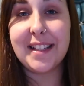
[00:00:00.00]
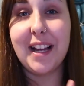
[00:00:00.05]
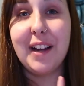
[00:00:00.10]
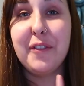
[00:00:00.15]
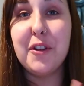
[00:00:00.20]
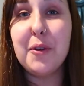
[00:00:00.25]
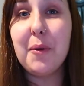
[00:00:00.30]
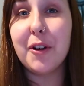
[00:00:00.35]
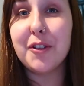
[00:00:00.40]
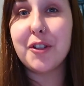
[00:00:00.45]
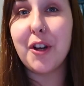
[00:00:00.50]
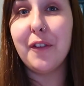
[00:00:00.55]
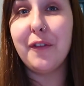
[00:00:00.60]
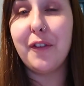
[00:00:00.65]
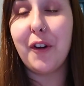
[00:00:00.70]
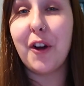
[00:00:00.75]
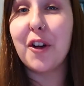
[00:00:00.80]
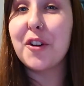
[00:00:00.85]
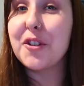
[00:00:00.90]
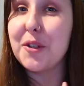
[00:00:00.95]
Now, if you watch our
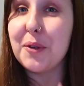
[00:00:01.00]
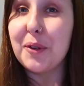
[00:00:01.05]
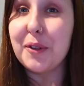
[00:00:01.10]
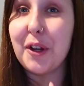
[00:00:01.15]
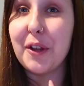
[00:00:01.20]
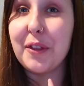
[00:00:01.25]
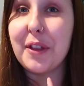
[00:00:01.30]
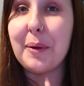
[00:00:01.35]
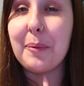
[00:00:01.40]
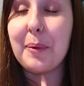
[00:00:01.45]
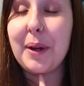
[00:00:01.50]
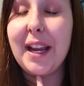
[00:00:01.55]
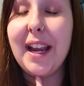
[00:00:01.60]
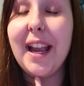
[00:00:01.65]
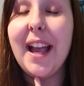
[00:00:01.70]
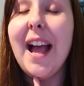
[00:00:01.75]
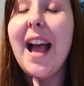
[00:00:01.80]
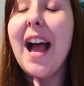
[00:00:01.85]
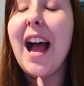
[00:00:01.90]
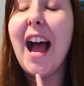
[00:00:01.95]
vlogs, you'll know that
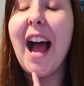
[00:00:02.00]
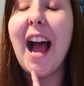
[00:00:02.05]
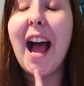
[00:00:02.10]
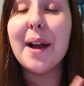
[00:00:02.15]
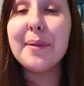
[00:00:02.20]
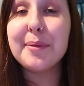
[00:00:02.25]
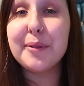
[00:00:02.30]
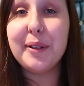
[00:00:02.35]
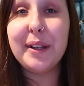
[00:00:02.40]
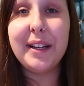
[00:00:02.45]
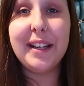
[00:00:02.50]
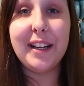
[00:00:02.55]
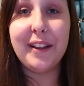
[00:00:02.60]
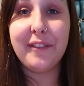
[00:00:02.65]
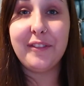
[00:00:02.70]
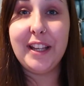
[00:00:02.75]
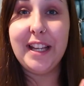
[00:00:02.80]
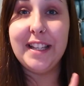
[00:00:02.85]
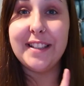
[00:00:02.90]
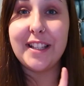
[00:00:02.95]
we absolutely love
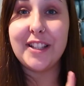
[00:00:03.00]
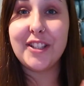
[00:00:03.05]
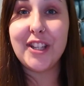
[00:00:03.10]
these.